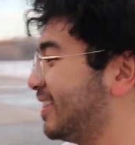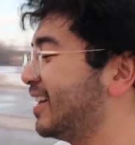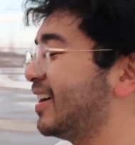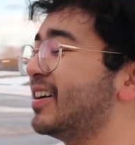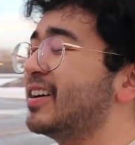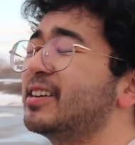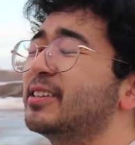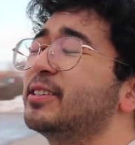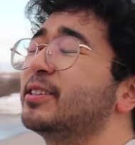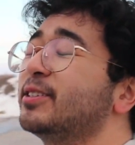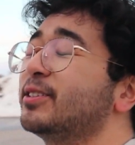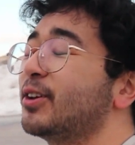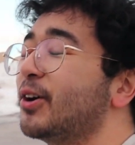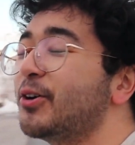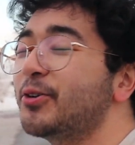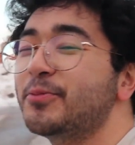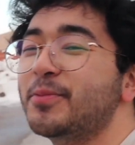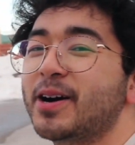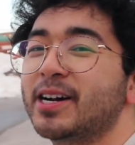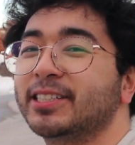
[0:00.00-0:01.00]
there is
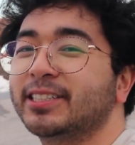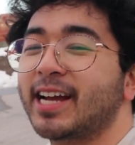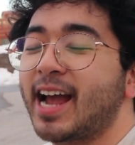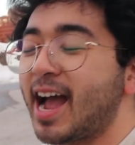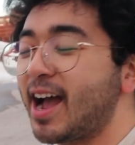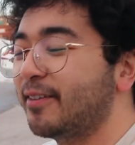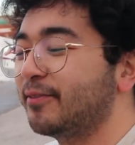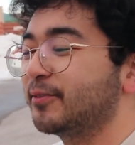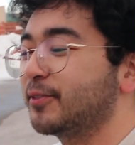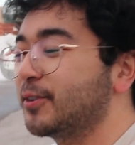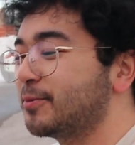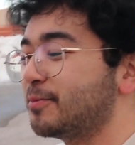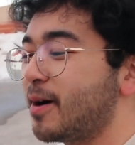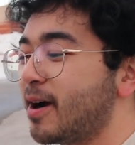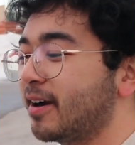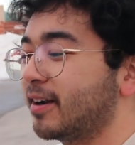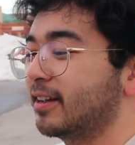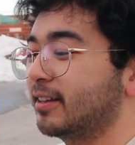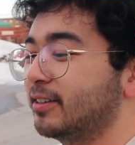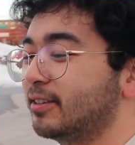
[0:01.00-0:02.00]
so much
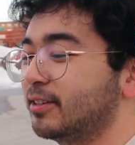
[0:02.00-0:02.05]
aftermarket